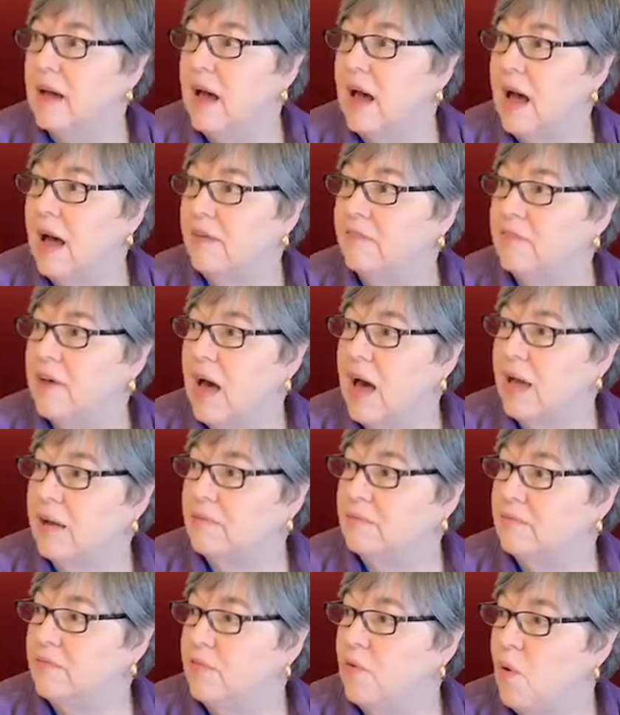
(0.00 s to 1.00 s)
I've got
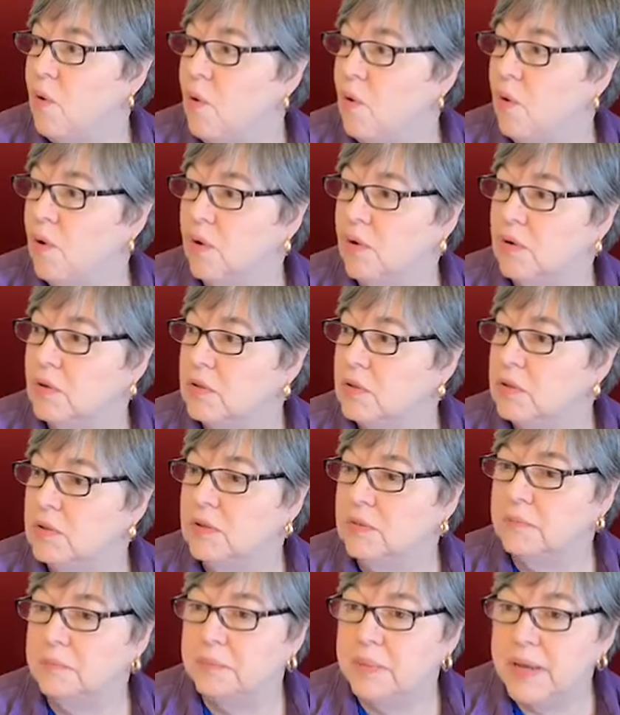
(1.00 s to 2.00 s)
them for
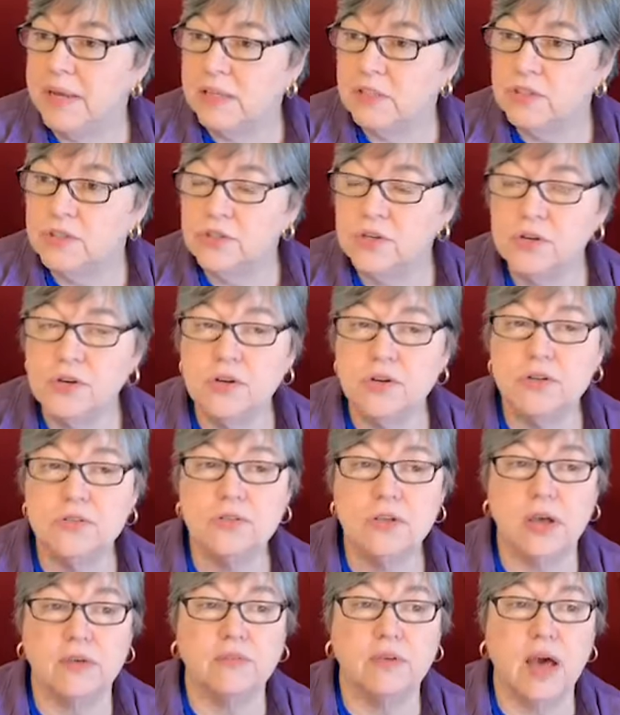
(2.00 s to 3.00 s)
pictures,
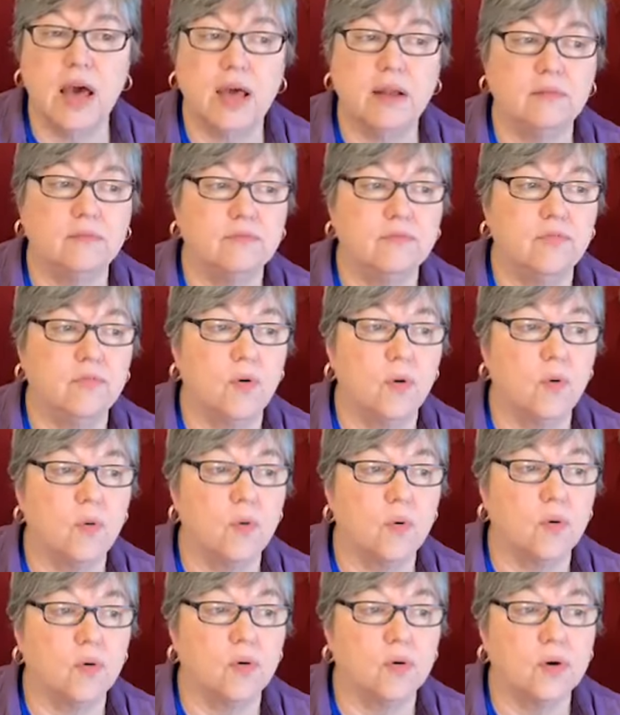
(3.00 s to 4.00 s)
I've got them
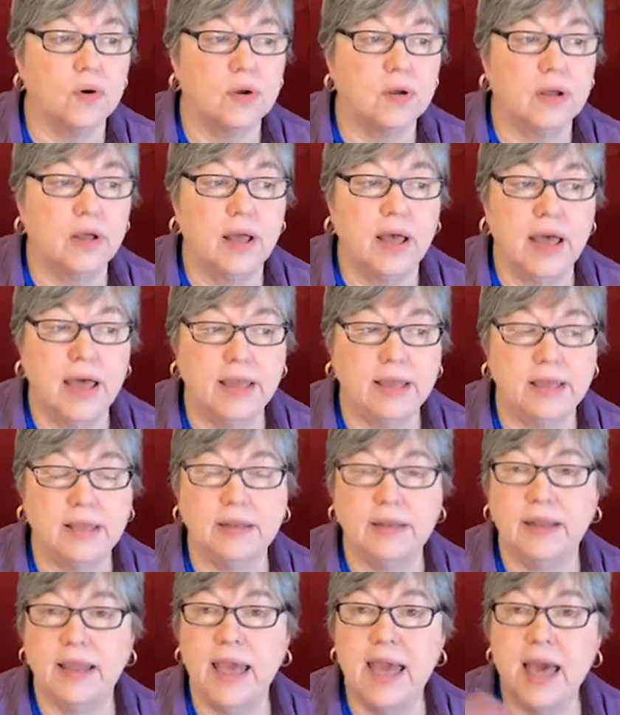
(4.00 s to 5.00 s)
for
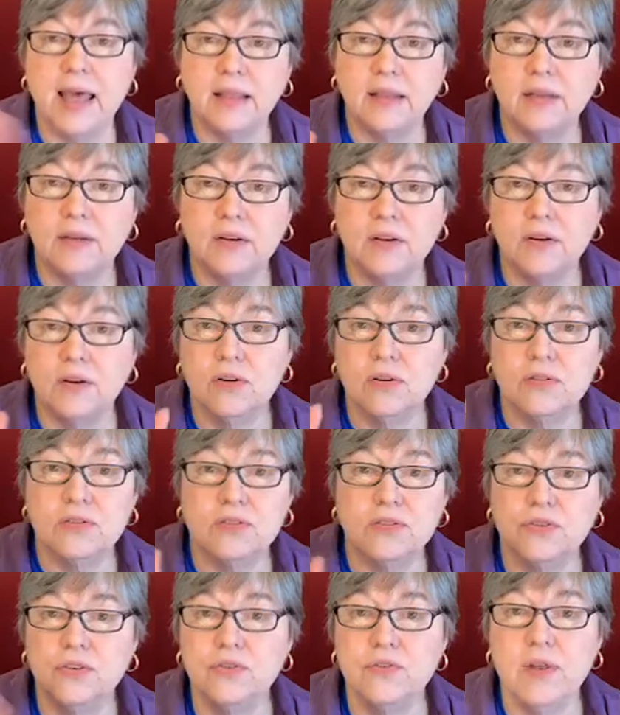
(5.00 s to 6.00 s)
hanging
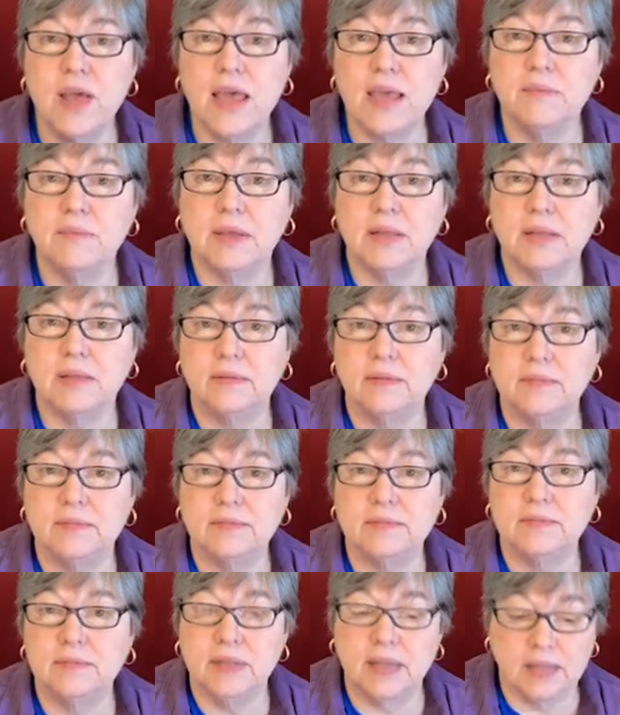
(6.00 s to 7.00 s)
calendars, you name it.
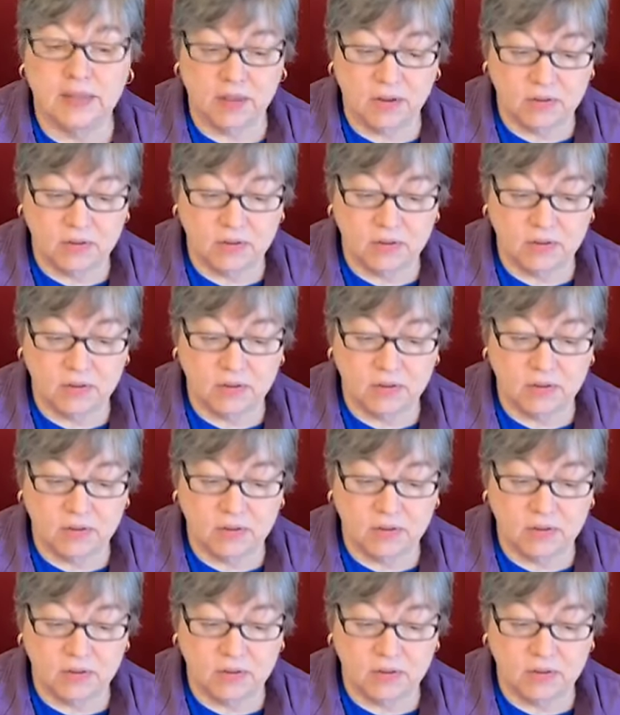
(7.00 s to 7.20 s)
I